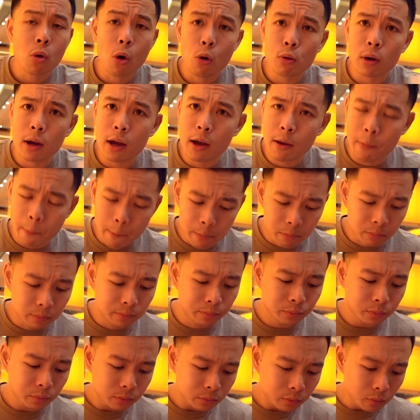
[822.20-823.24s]
Okay,
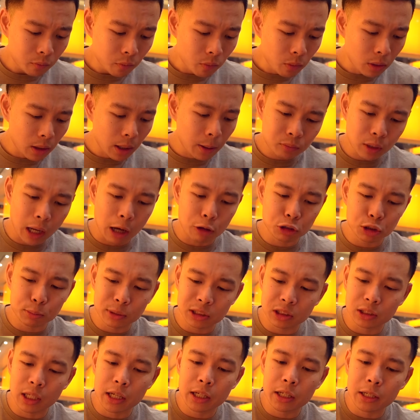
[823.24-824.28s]
I was
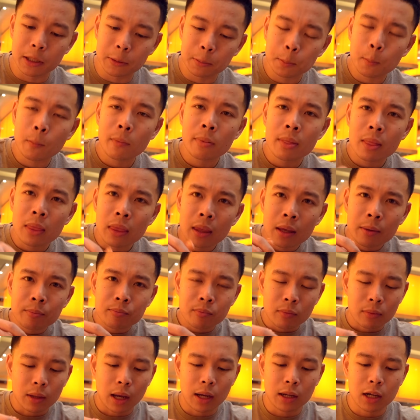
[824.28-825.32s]
mistaken.
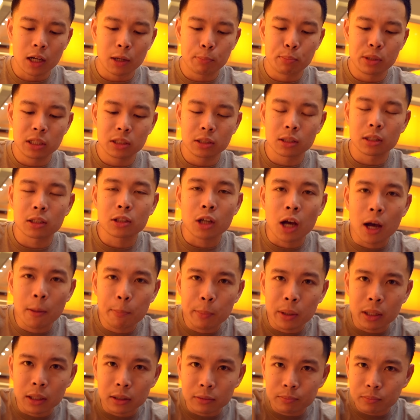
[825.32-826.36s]
I got a piece of the
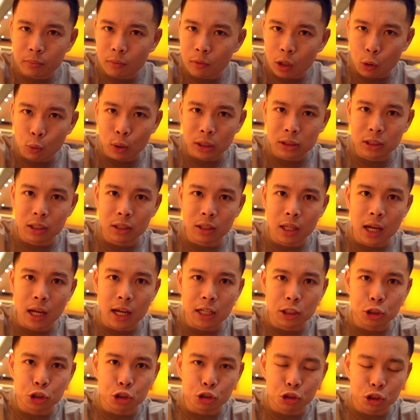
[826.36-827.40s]
top and it wasn't
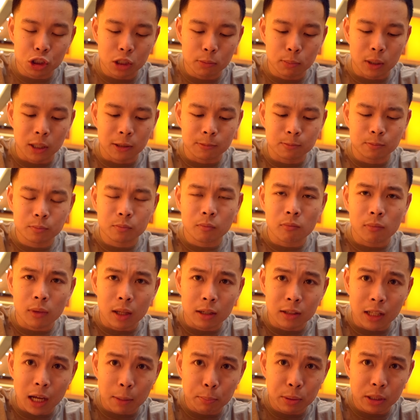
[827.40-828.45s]
that juicy, but
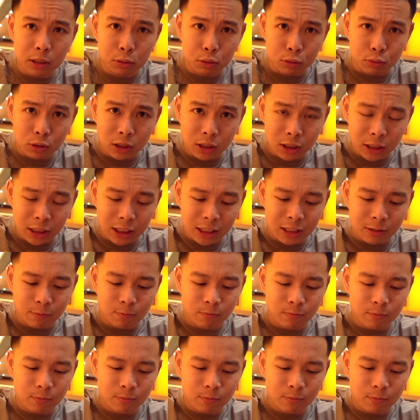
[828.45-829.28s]
that piece was really good.